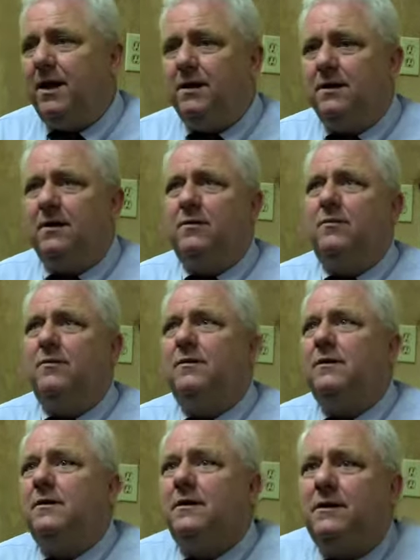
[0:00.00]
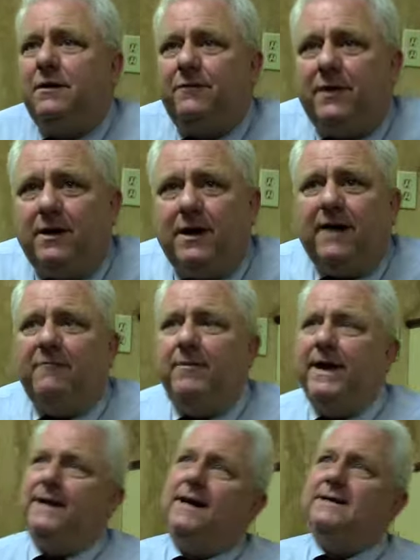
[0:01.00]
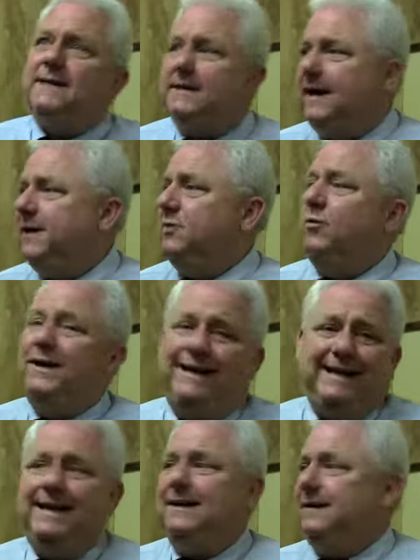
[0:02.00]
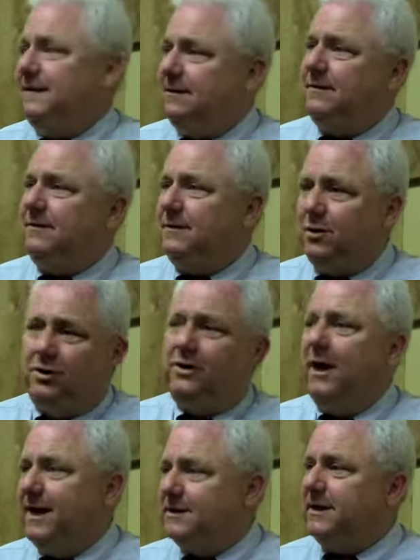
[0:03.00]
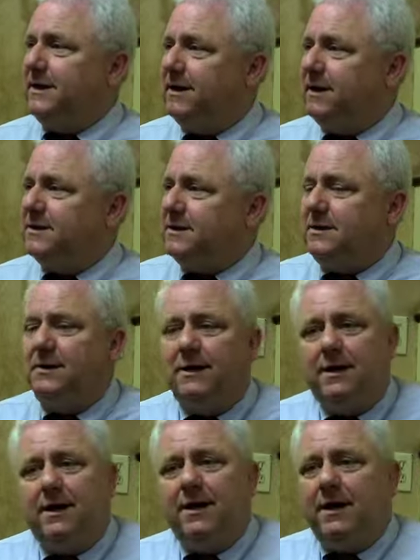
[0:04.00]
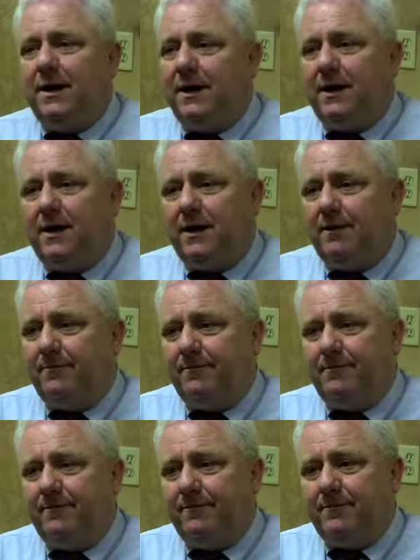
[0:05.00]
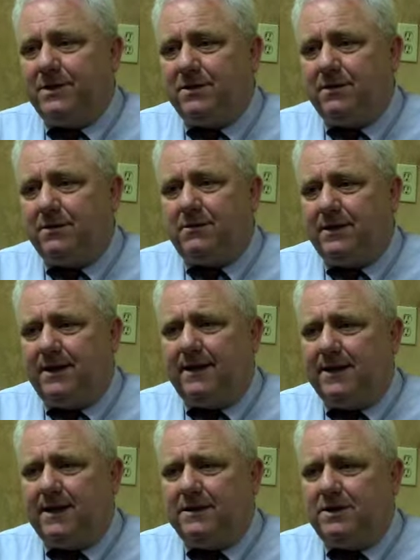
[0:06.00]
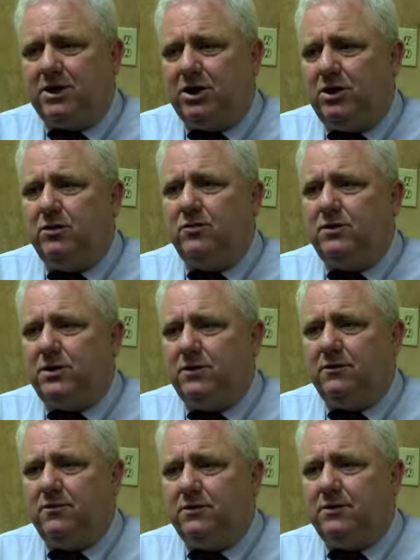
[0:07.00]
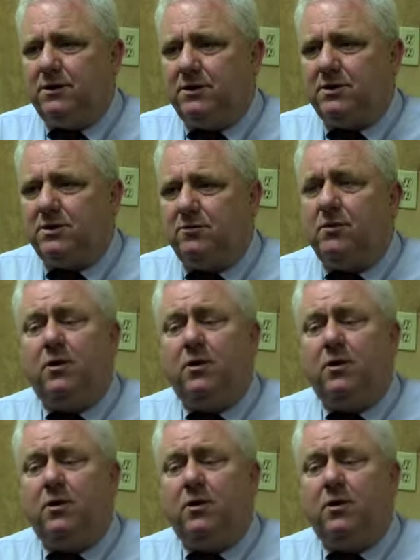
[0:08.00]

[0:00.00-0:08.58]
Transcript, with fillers: You know, if you didn't have bad guys like that, you wouldn't need the good guys like us. Um, so, so that, that, that's a huge, huge issue.